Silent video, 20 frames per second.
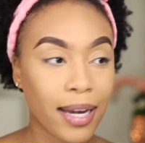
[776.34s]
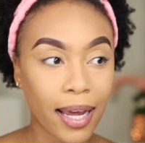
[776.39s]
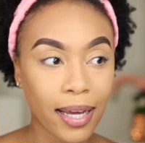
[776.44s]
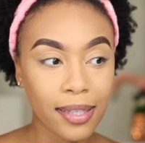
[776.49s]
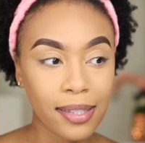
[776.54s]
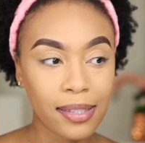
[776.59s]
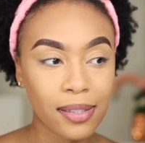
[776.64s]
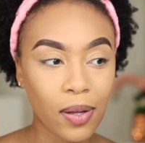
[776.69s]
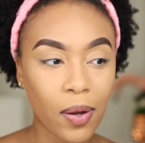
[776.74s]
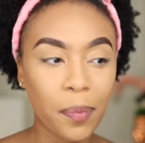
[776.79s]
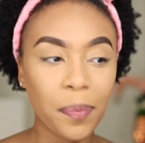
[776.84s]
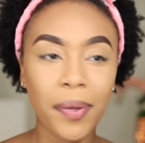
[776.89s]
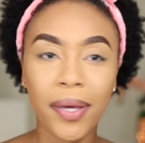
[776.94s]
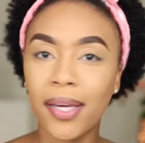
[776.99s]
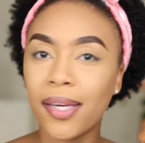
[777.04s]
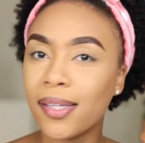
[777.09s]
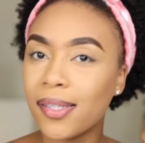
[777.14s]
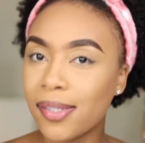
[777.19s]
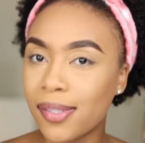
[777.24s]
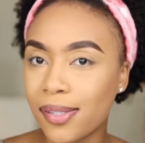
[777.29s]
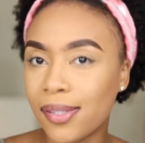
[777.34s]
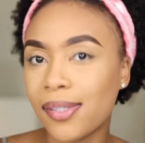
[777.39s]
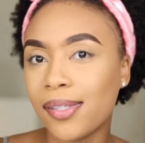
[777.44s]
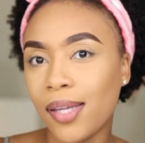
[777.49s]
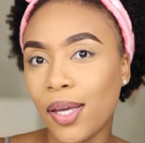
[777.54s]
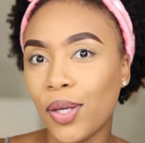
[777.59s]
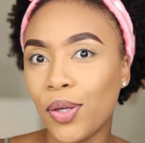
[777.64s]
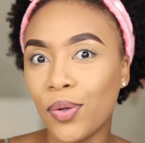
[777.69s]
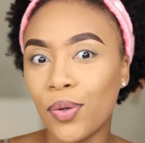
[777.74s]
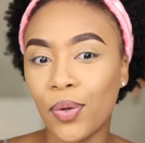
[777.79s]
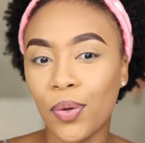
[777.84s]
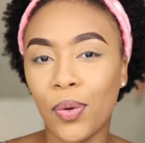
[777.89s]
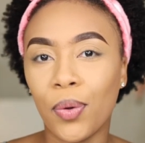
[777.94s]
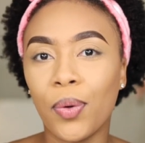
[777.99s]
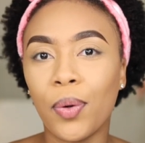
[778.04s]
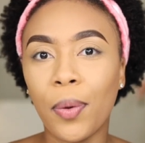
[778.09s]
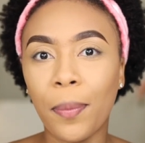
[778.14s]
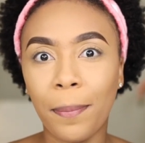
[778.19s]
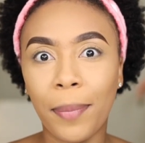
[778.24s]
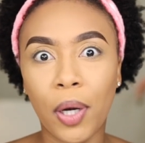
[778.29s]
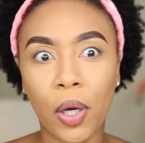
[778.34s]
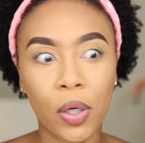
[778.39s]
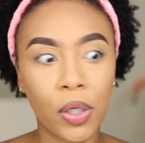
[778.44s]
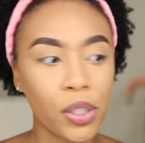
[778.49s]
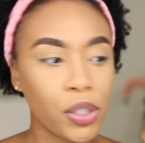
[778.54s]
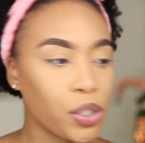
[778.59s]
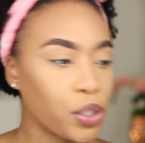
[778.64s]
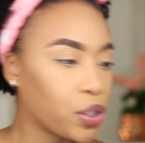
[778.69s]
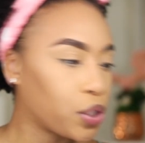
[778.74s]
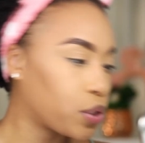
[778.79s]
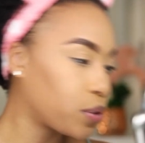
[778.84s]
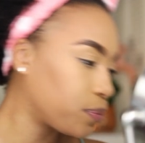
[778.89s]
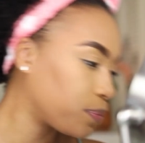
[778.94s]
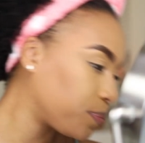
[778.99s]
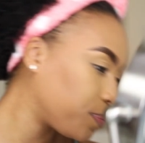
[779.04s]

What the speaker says: next up is, you know, blush.